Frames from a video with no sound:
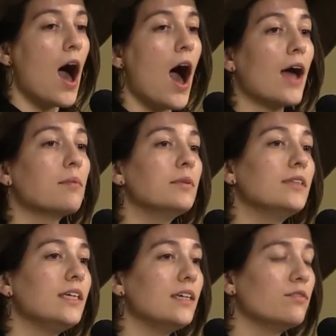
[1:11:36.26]
I
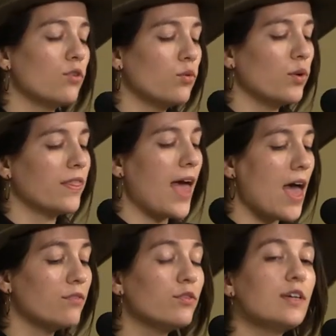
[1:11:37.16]
believe with
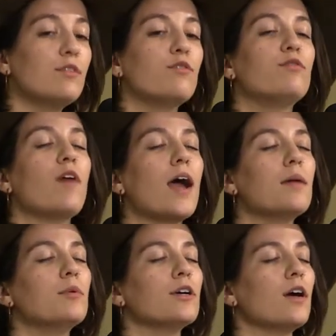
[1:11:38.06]
every
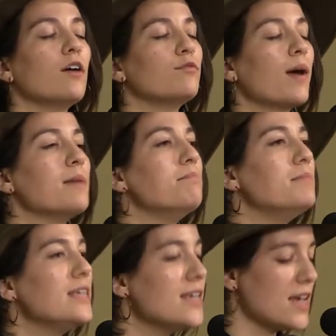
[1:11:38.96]
fiber of my
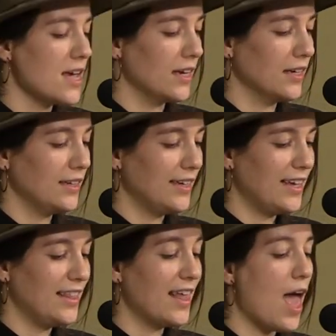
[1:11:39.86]
being
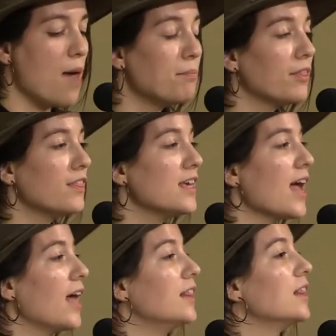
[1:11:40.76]
in the empathy
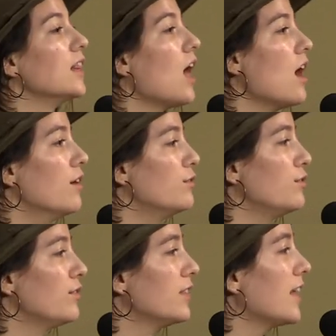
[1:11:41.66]
and love
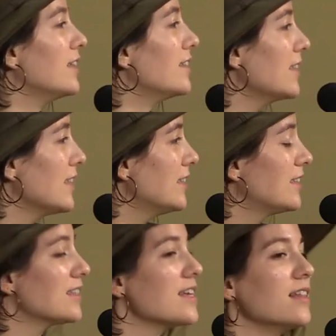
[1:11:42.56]
that
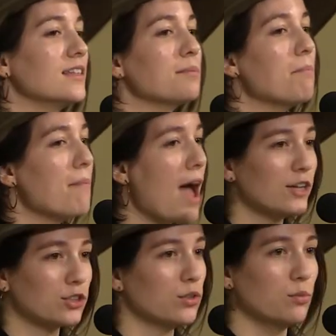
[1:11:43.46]
exists in this
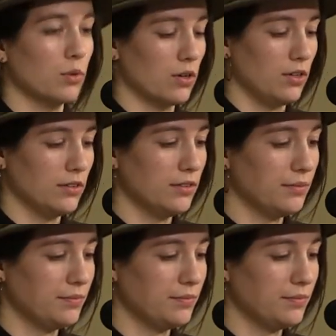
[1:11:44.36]
magical world.